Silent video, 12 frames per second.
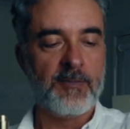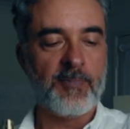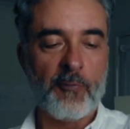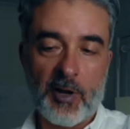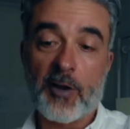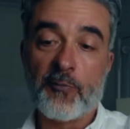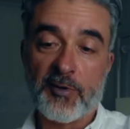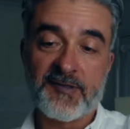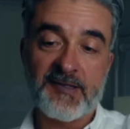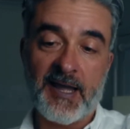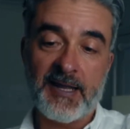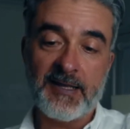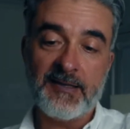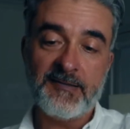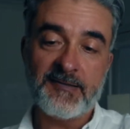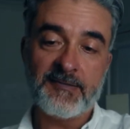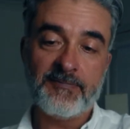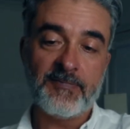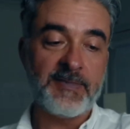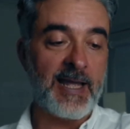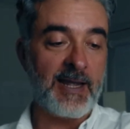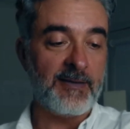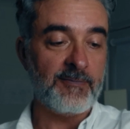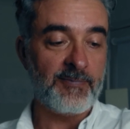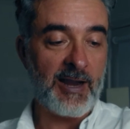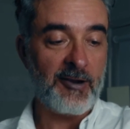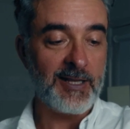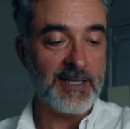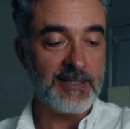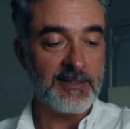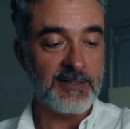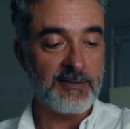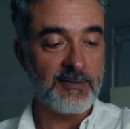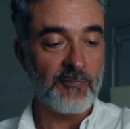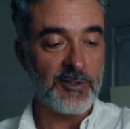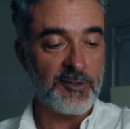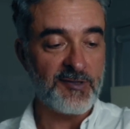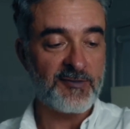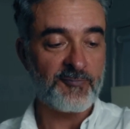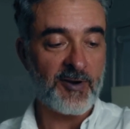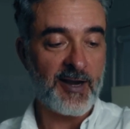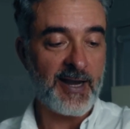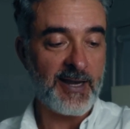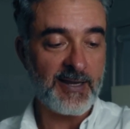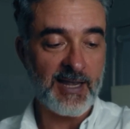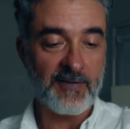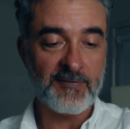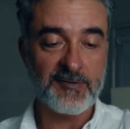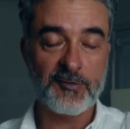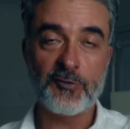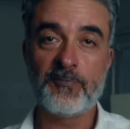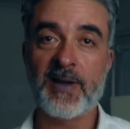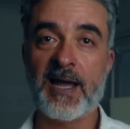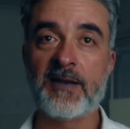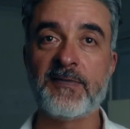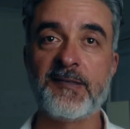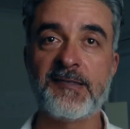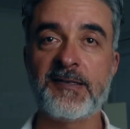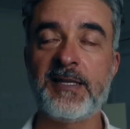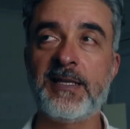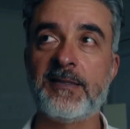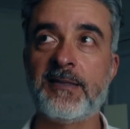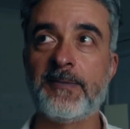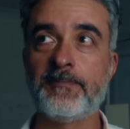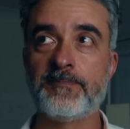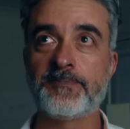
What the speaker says: But what I will say is that Barry Lyndon, when you spray, covers a good part of the skin.